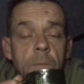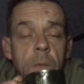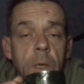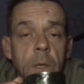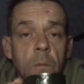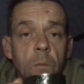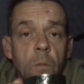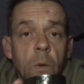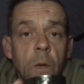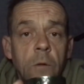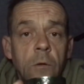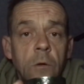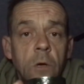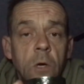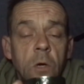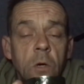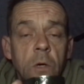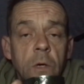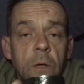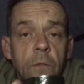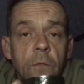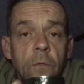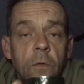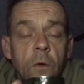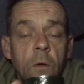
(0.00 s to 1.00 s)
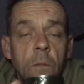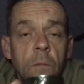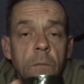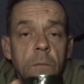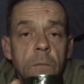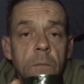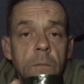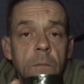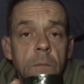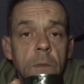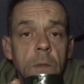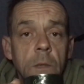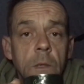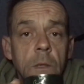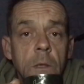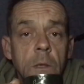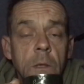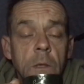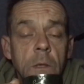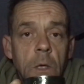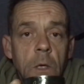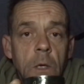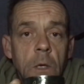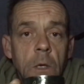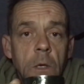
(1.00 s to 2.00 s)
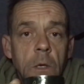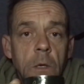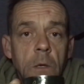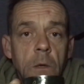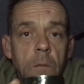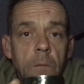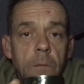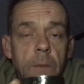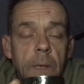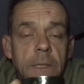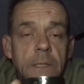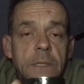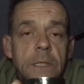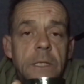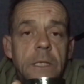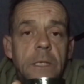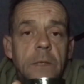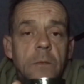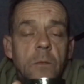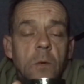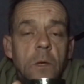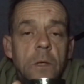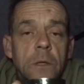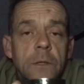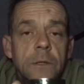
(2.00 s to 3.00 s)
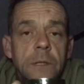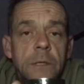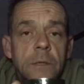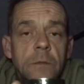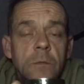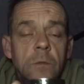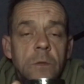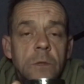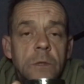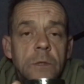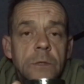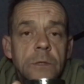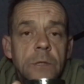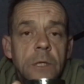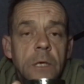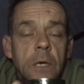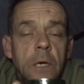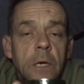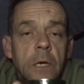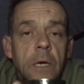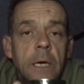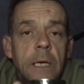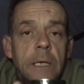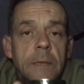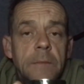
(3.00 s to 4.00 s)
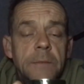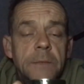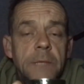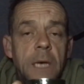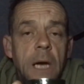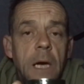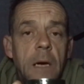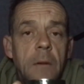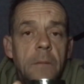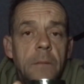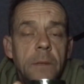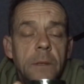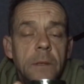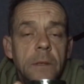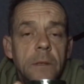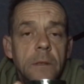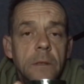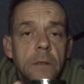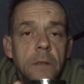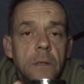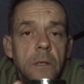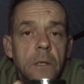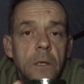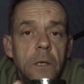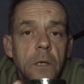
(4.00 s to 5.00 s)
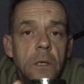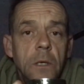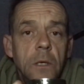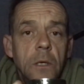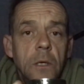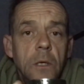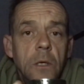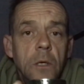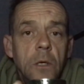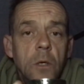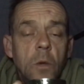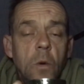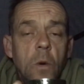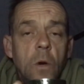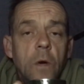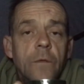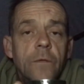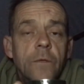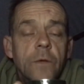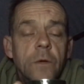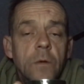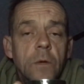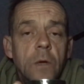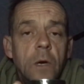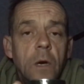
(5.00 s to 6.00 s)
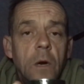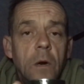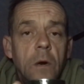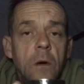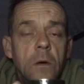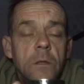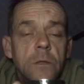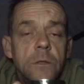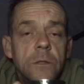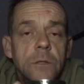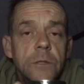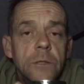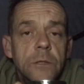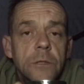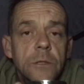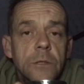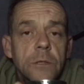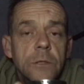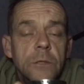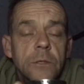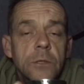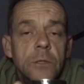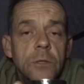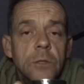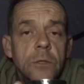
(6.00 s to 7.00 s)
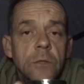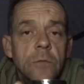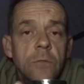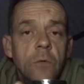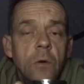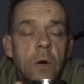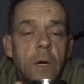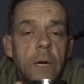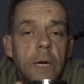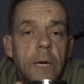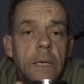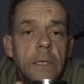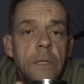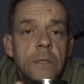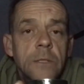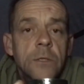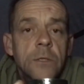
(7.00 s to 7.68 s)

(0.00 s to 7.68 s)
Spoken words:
and where I got it from. Basically what I did was clipped up quite a few casts to the right hand